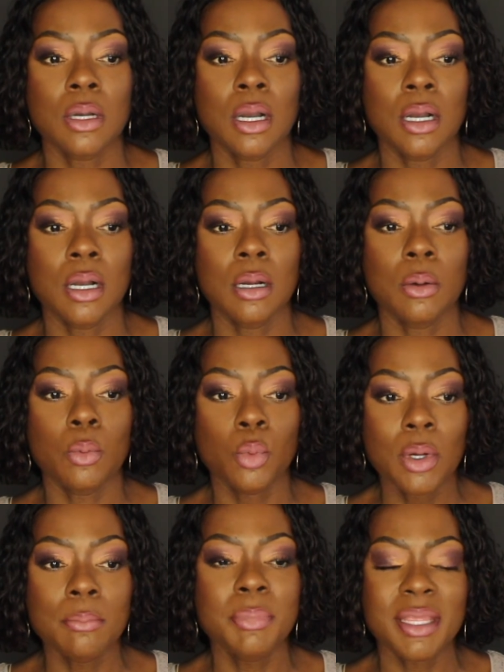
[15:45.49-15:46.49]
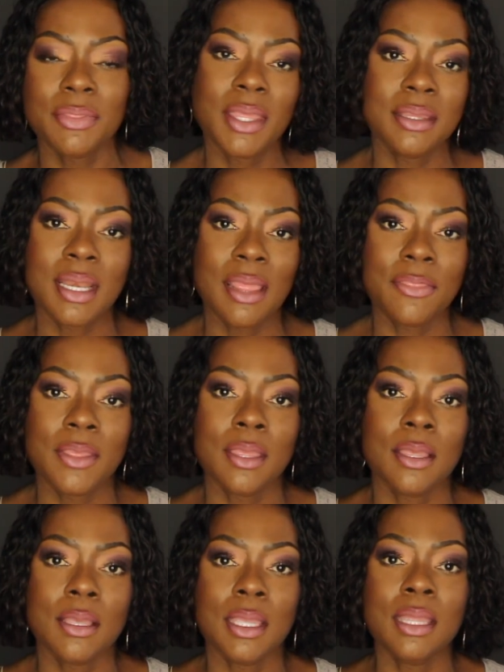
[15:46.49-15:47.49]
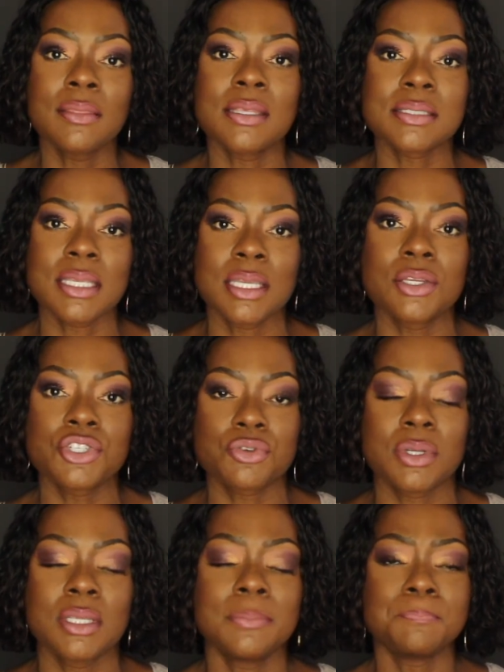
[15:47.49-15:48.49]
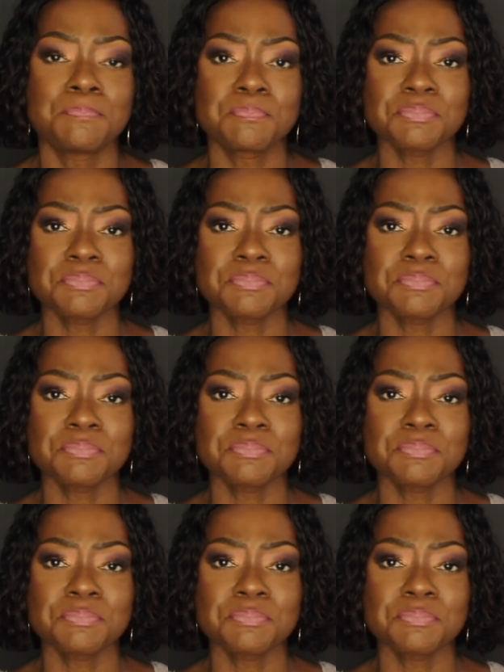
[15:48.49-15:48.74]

one big thing that I think in this industry,